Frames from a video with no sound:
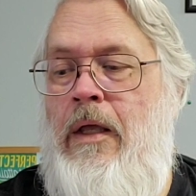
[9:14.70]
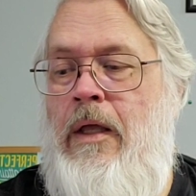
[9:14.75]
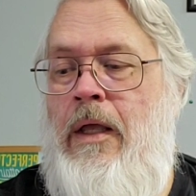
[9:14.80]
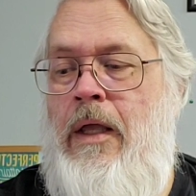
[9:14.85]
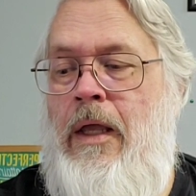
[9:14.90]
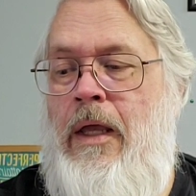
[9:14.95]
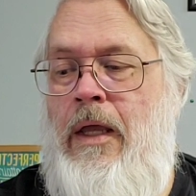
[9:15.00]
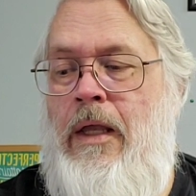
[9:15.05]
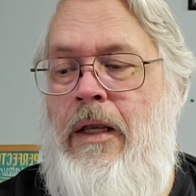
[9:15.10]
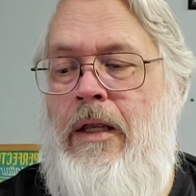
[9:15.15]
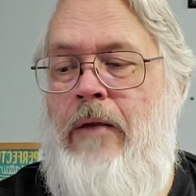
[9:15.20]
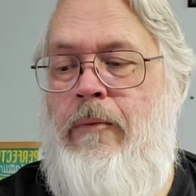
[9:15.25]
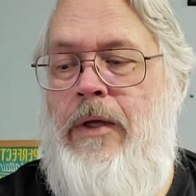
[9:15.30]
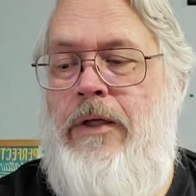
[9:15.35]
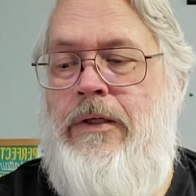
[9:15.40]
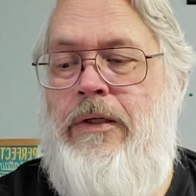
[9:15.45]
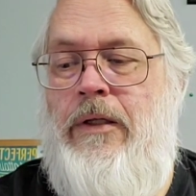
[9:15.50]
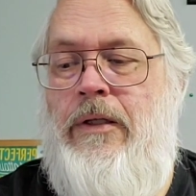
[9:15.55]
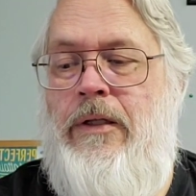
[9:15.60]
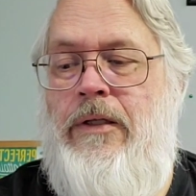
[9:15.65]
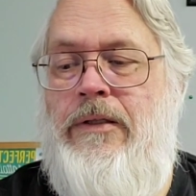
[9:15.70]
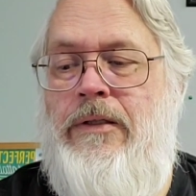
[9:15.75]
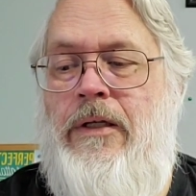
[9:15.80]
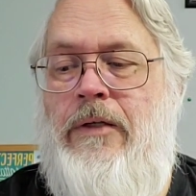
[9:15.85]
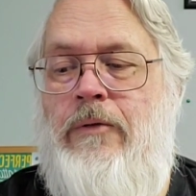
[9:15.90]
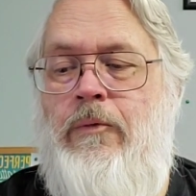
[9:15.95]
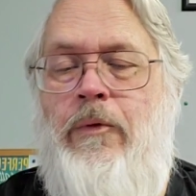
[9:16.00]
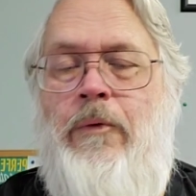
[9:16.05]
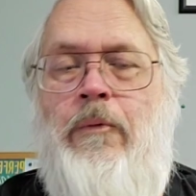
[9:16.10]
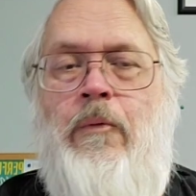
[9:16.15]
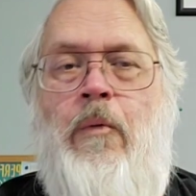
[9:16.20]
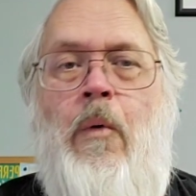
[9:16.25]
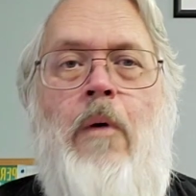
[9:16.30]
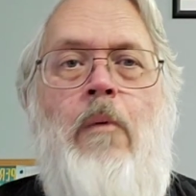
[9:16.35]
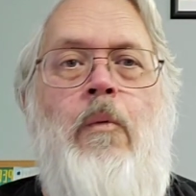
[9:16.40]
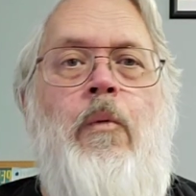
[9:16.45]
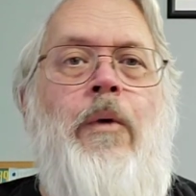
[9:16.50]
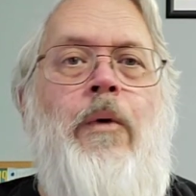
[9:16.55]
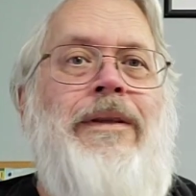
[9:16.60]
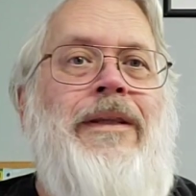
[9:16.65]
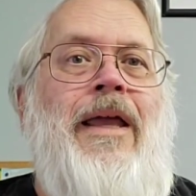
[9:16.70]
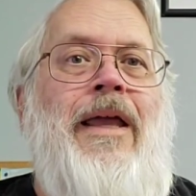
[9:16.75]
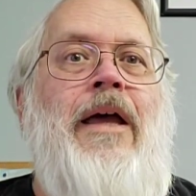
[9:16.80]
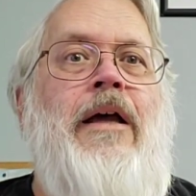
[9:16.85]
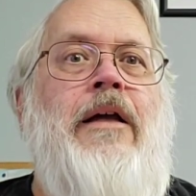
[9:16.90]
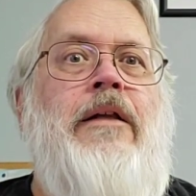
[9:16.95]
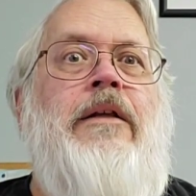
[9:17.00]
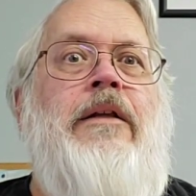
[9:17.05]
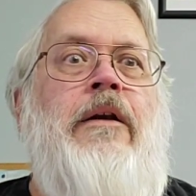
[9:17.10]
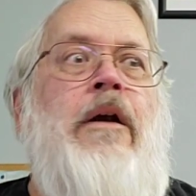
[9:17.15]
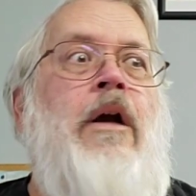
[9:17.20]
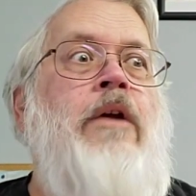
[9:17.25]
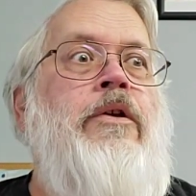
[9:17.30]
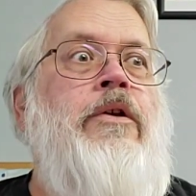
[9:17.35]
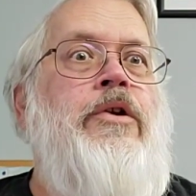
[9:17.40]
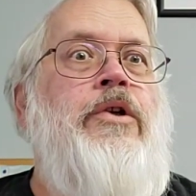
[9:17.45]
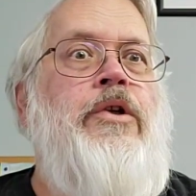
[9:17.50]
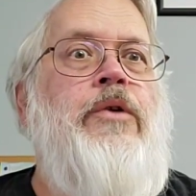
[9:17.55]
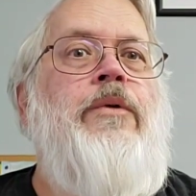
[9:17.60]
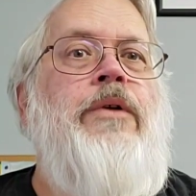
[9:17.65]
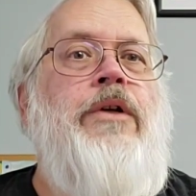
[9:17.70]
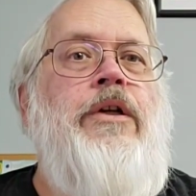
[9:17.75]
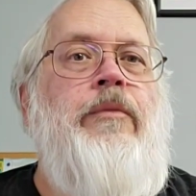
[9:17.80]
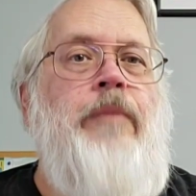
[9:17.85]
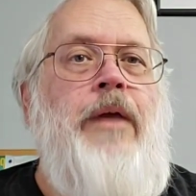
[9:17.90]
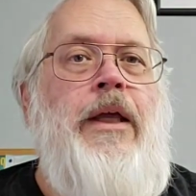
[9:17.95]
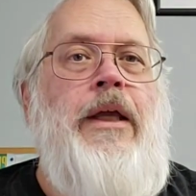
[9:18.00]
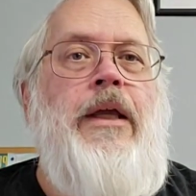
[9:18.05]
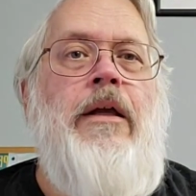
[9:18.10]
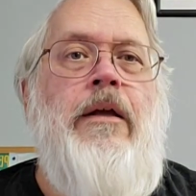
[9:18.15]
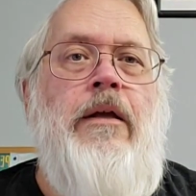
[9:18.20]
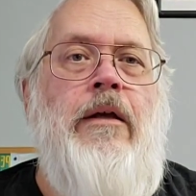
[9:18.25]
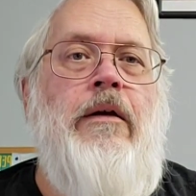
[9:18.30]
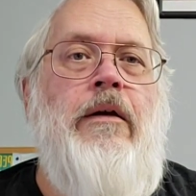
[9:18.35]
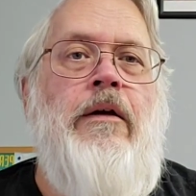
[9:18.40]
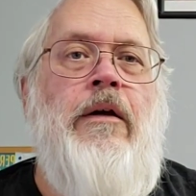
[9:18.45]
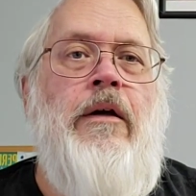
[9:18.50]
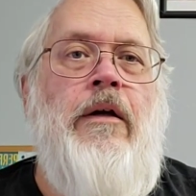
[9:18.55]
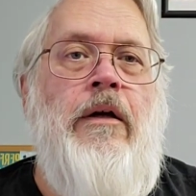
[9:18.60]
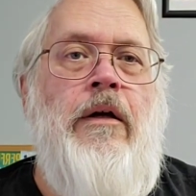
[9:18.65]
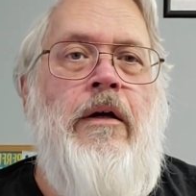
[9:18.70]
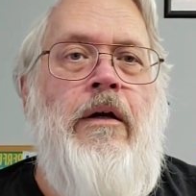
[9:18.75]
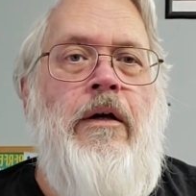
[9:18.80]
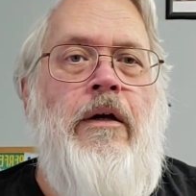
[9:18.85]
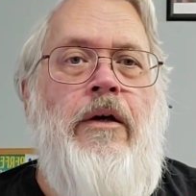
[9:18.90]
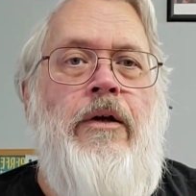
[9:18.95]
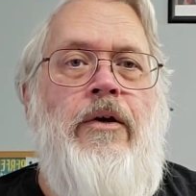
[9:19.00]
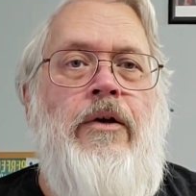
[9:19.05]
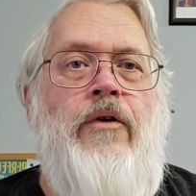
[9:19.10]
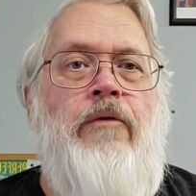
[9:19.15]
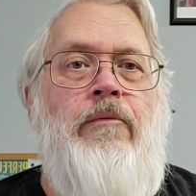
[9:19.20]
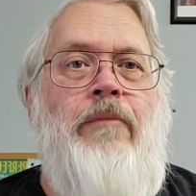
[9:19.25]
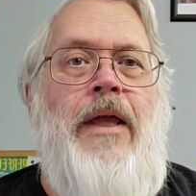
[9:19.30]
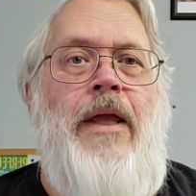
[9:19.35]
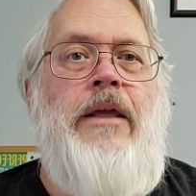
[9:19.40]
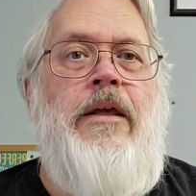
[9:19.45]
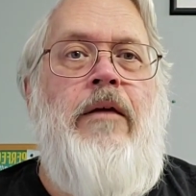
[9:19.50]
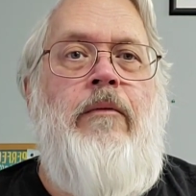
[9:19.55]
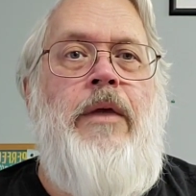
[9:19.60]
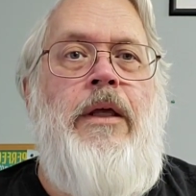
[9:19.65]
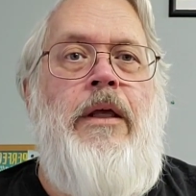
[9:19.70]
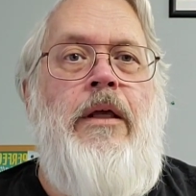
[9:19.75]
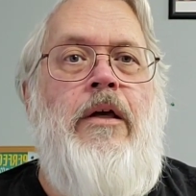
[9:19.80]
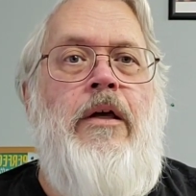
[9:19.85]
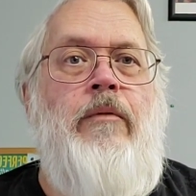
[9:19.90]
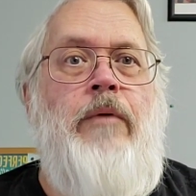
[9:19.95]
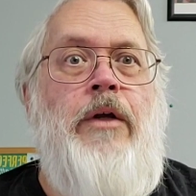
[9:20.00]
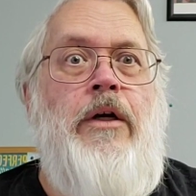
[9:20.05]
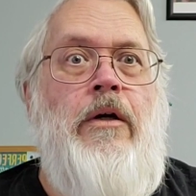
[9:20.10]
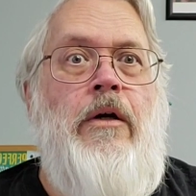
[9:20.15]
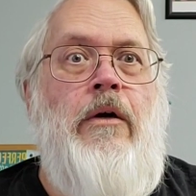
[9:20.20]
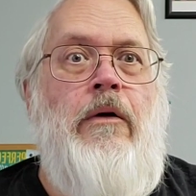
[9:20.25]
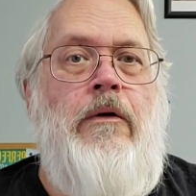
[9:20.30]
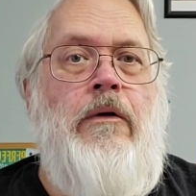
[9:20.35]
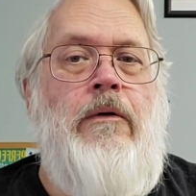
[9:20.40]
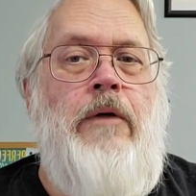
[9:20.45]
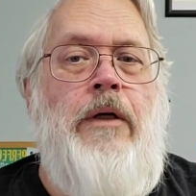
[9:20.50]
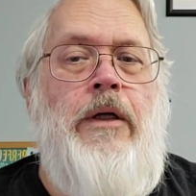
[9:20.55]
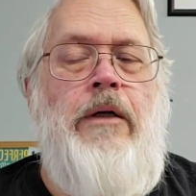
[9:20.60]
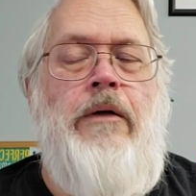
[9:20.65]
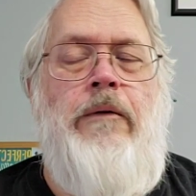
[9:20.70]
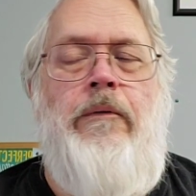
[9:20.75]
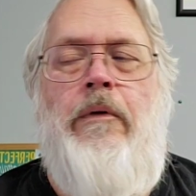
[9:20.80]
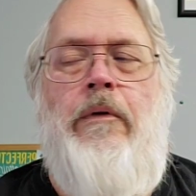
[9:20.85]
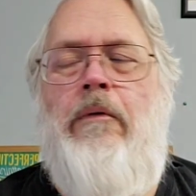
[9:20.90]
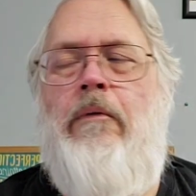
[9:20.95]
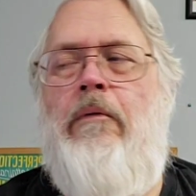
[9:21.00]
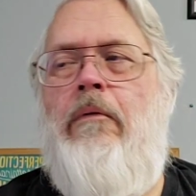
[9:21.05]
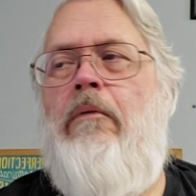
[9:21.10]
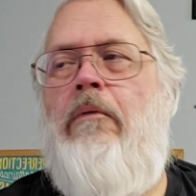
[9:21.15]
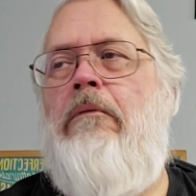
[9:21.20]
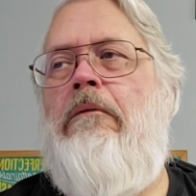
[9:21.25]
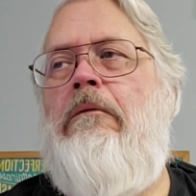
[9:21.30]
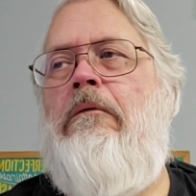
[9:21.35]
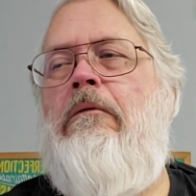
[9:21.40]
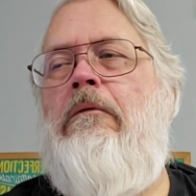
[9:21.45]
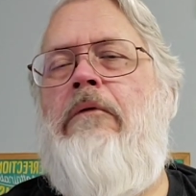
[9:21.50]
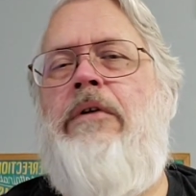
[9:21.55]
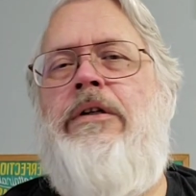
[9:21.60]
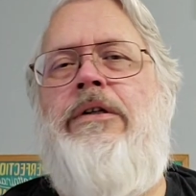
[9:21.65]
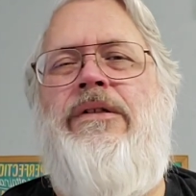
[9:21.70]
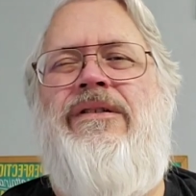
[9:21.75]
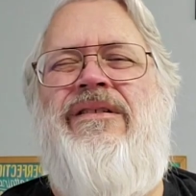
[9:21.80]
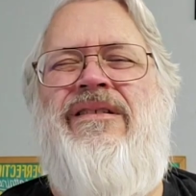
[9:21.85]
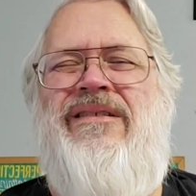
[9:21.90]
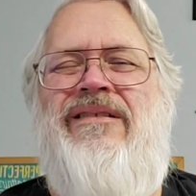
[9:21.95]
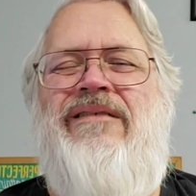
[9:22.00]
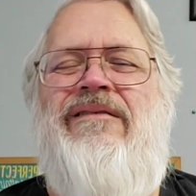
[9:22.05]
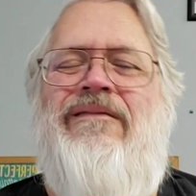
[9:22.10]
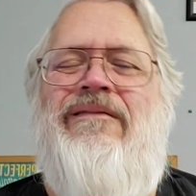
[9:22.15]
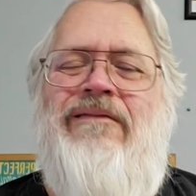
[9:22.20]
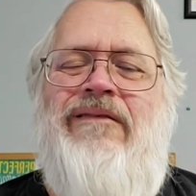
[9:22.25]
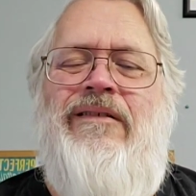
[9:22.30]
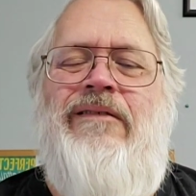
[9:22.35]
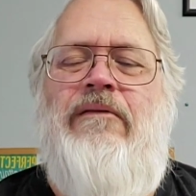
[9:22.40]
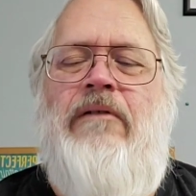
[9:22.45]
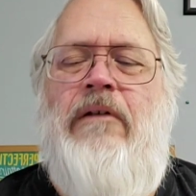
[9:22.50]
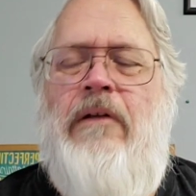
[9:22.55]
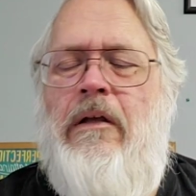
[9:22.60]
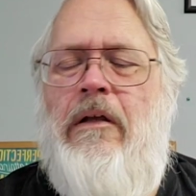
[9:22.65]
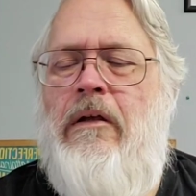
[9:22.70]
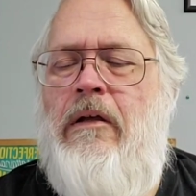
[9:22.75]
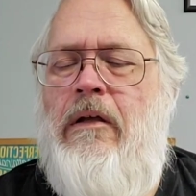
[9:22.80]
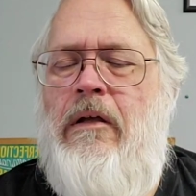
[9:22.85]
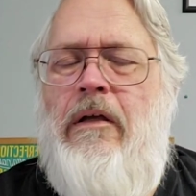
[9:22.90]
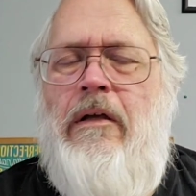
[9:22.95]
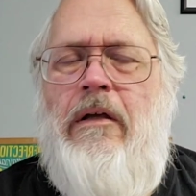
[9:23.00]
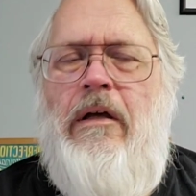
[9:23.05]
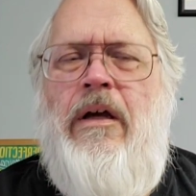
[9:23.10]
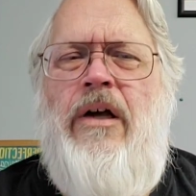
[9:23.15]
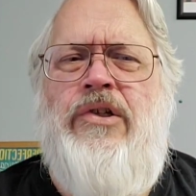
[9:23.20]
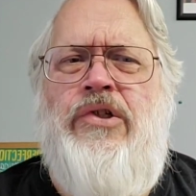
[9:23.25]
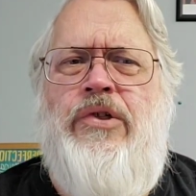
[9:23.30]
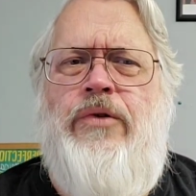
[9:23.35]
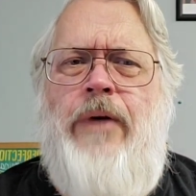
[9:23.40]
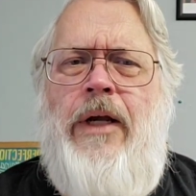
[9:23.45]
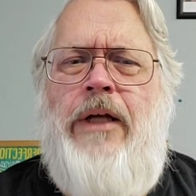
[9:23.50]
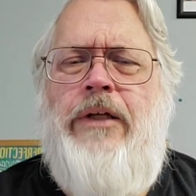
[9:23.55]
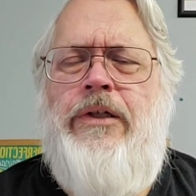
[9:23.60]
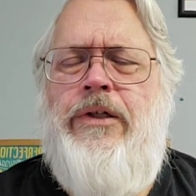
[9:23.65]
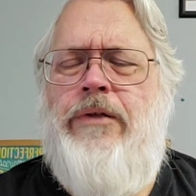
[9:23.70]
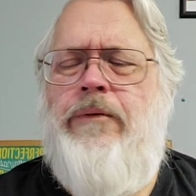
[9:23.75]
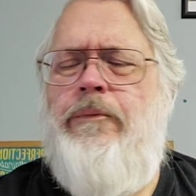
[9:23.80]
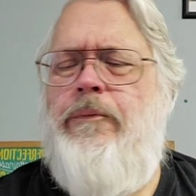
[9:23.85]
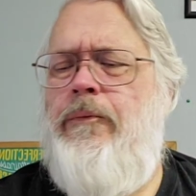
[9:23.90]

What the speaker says: And he basically says, what the heck are you doing to me? You're making me commit adultery, which is a stretch.